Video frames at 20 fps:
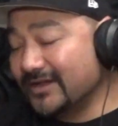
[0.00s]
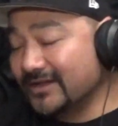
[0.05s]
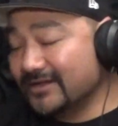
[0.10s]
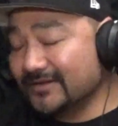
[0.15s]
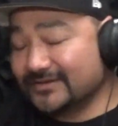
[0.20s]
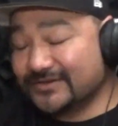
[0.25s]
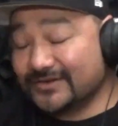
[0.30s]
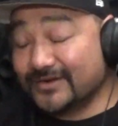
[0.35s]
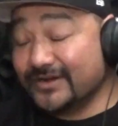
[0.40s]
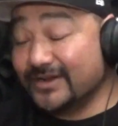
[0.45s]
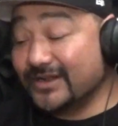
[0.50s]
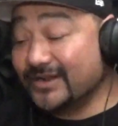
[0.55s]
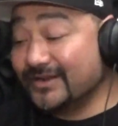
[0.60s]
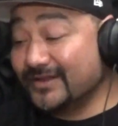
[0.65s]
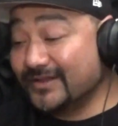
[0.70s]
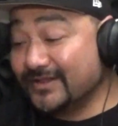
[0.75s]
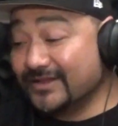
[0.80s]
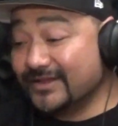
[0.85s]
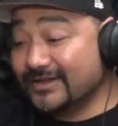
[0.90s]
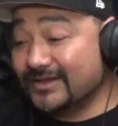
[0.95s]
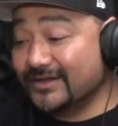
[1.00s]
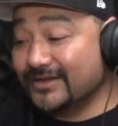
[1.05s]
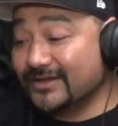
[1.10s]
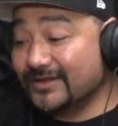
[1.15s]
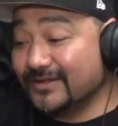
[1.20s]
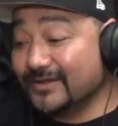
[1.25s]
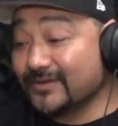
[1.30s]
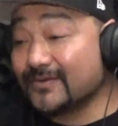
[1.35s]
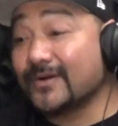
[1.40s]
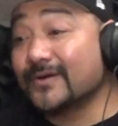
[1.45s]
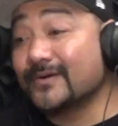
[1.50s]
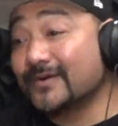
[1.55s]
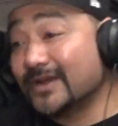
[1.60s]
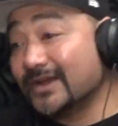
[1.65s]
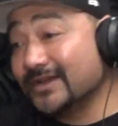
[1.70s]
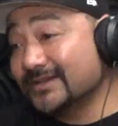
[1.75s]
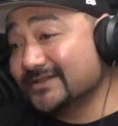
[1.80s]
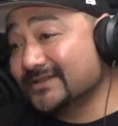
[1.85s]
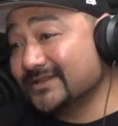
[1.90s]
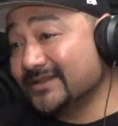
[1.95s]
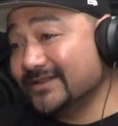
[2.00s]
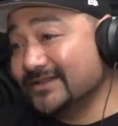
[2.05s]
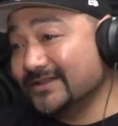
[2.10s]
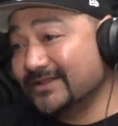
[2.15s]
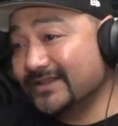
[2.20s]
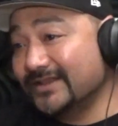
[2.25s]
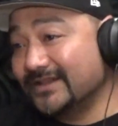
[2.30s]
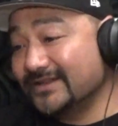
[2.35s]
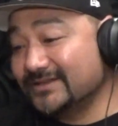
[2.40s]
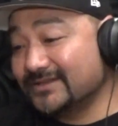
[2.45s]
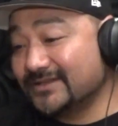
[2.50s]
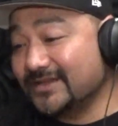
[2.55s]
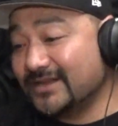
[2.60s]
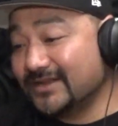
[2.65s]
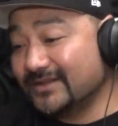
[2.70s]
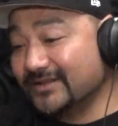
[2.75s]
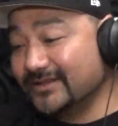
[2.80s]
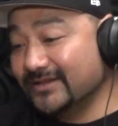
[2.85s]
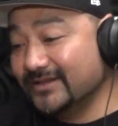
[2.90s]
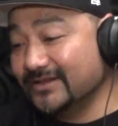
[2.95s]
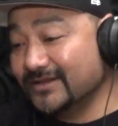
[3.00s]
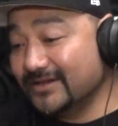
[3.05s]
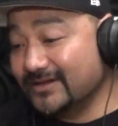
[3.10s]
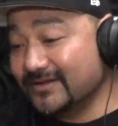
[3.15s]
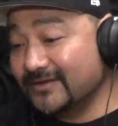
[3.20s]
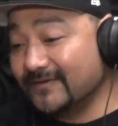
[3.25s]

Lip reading: under the grow lights, and then they start the